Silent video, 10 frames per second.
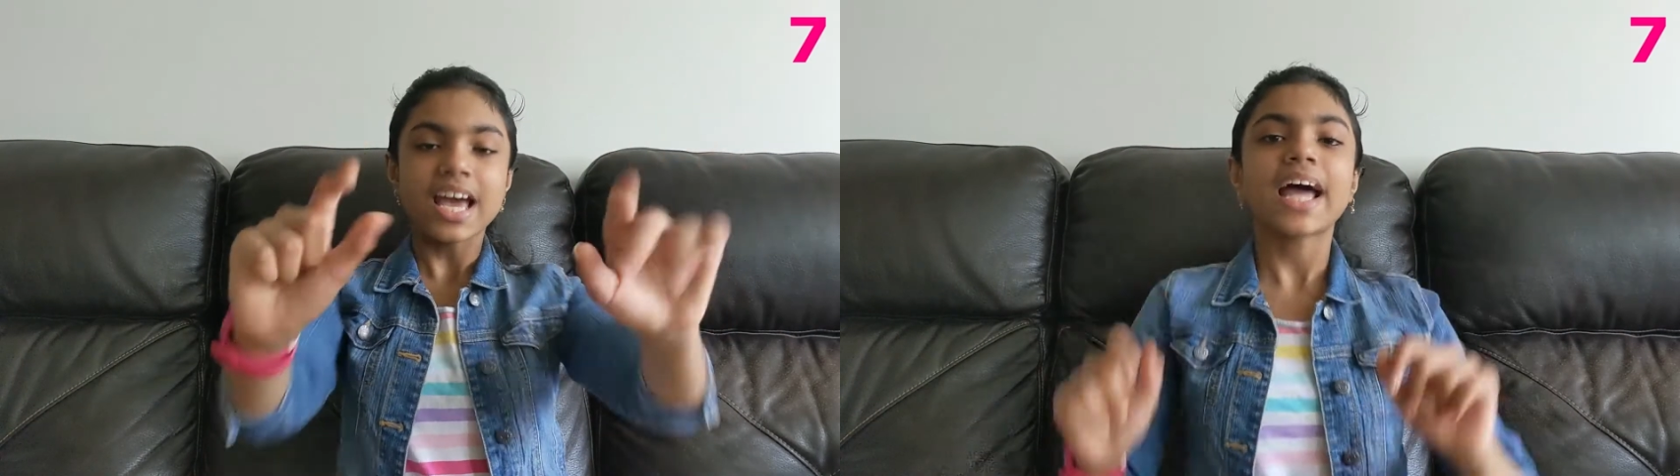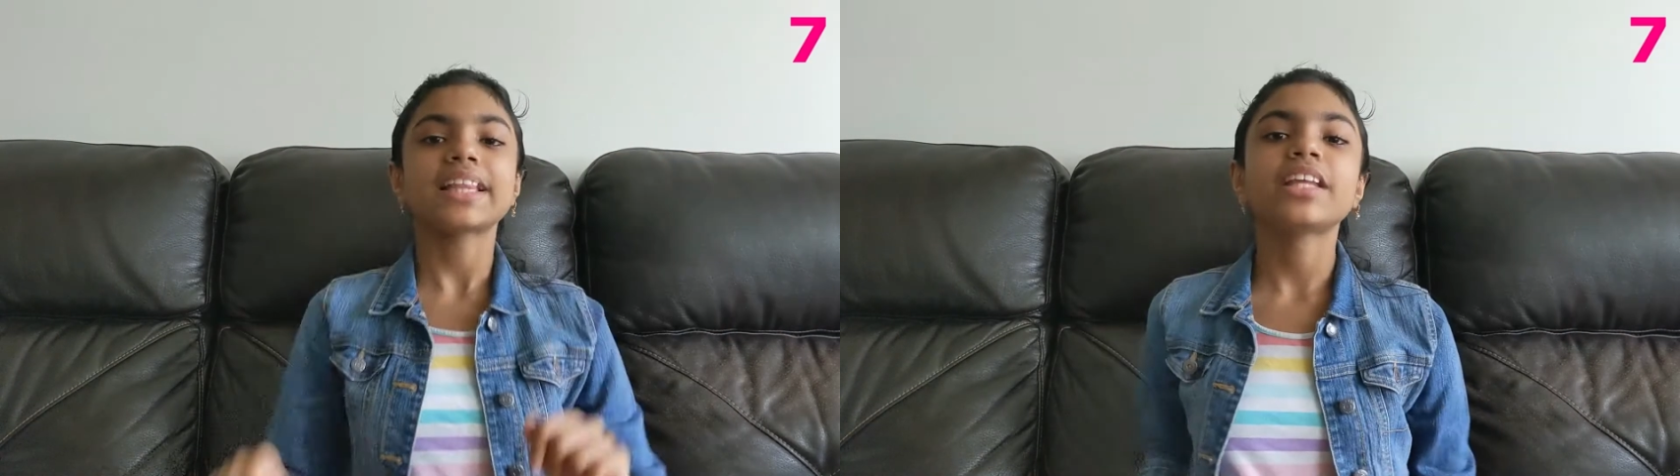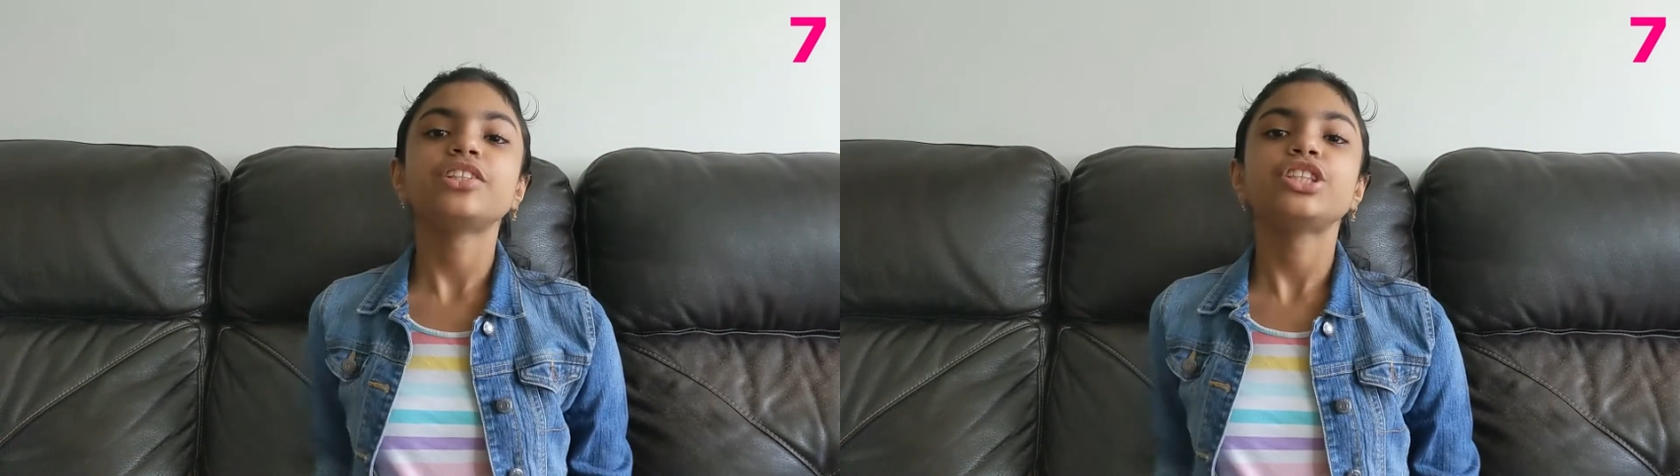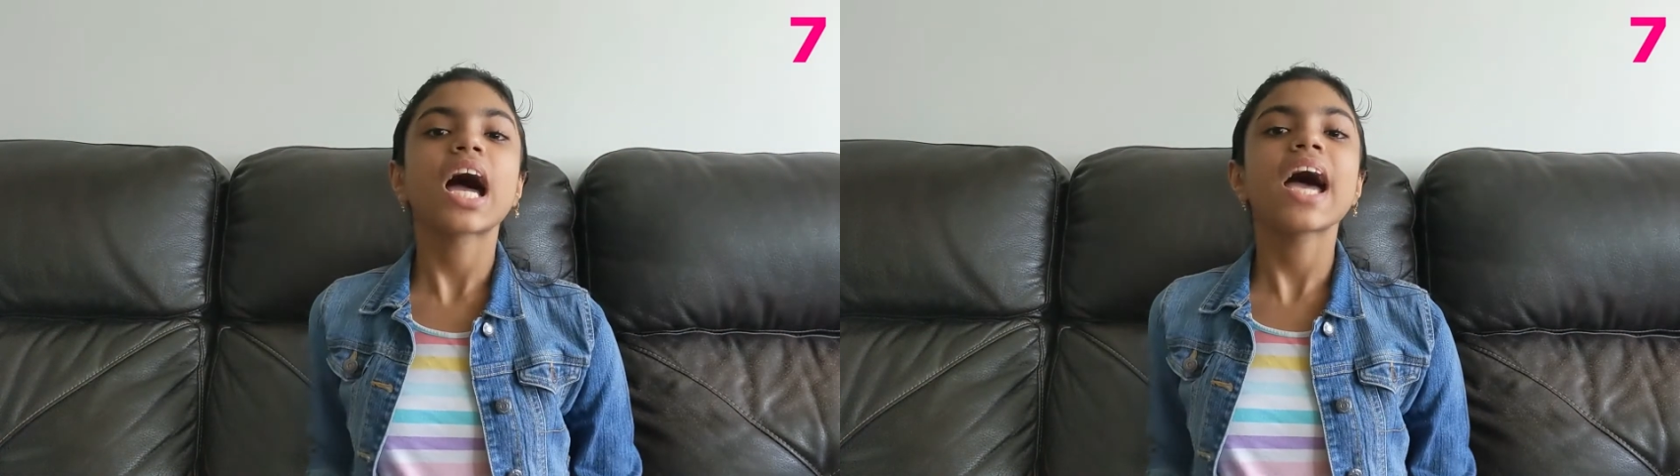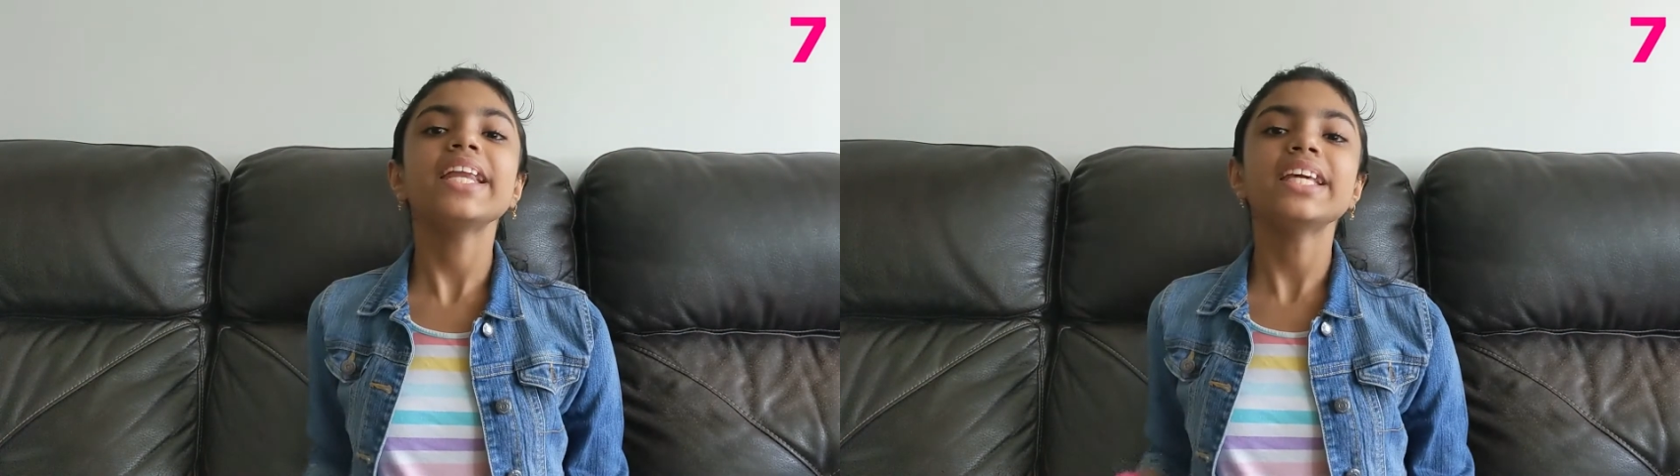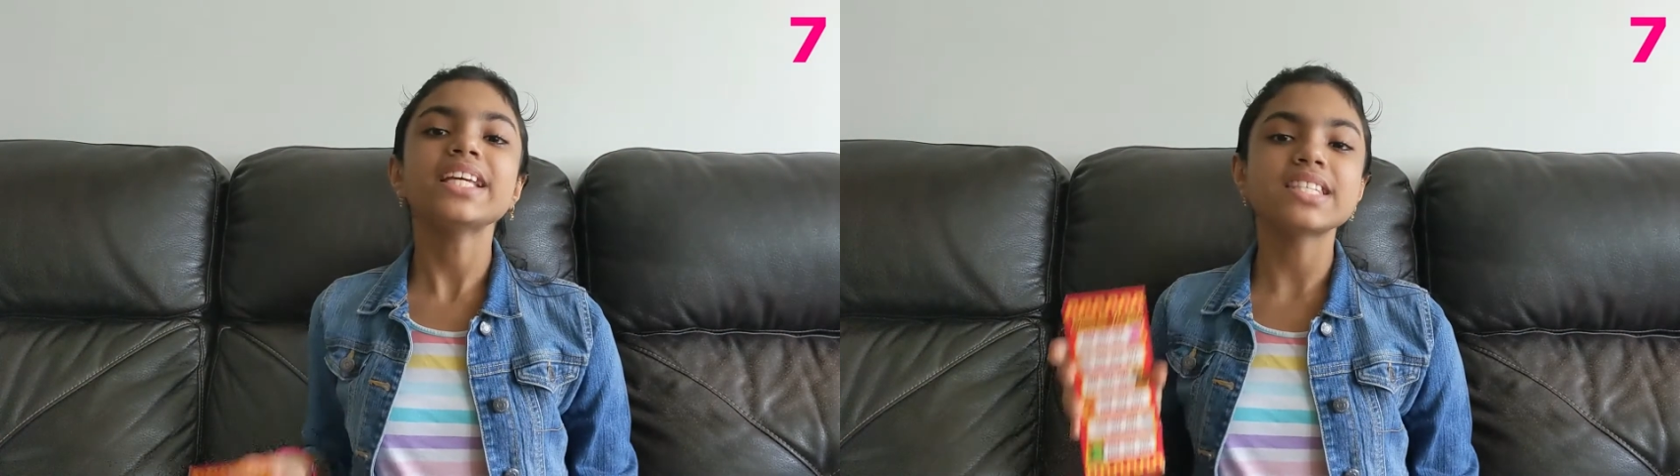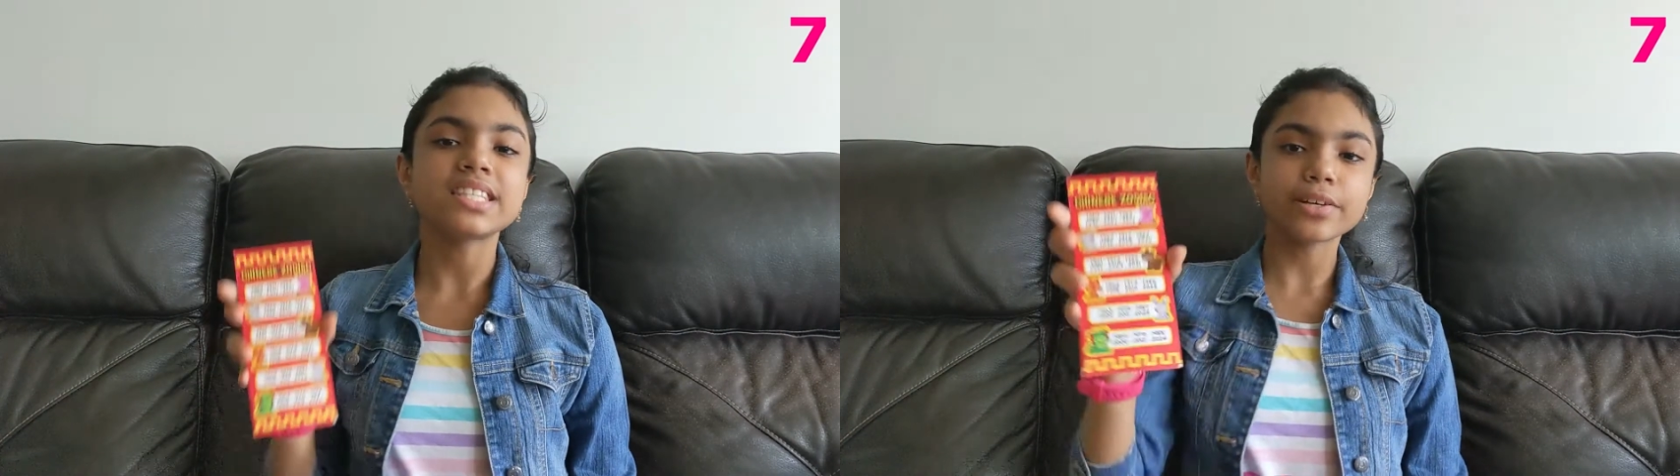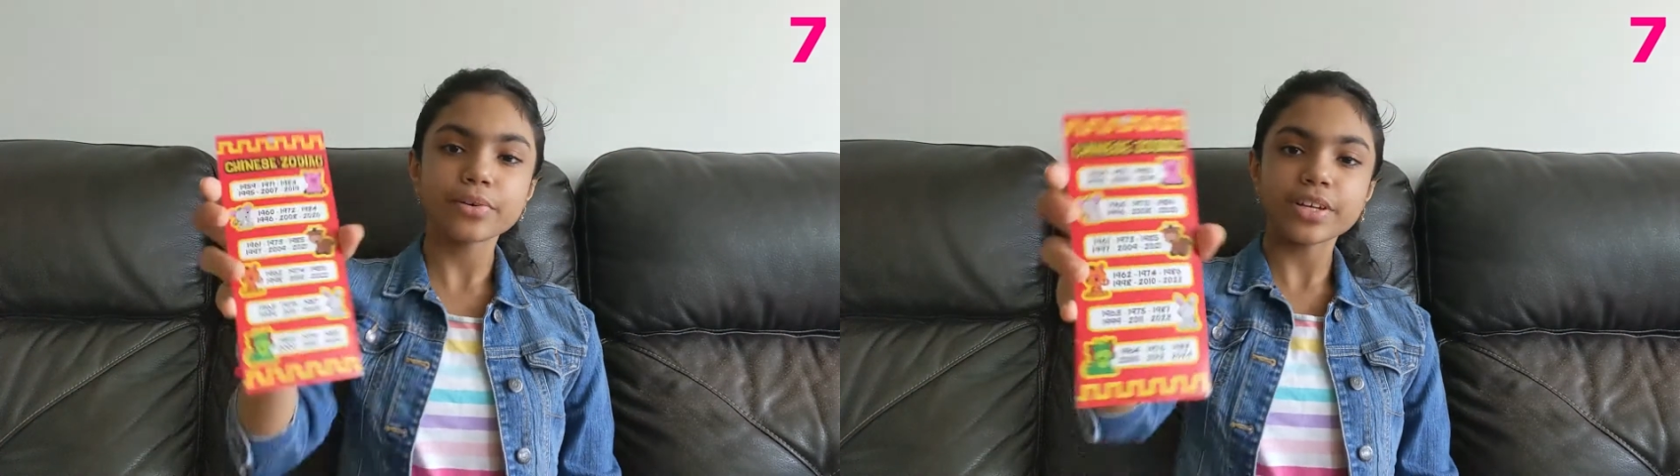at the Chinese New